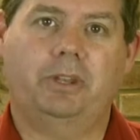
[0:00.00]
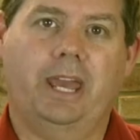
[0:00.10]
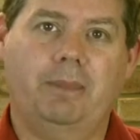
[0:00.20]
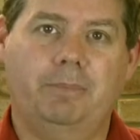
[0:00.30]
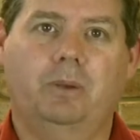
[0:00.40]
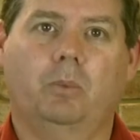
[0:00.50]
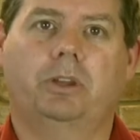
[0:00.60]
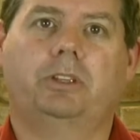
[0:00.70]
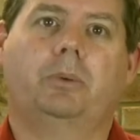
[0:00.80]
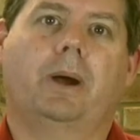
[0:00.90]
naming
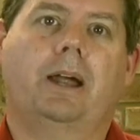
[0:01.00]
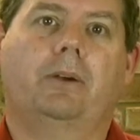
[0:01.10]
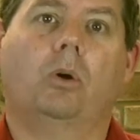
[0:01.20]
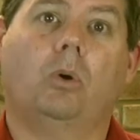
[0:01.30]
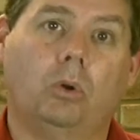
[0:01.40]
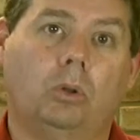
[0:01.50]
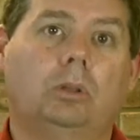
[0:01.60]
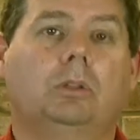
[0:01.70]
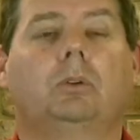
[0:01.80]
what you are all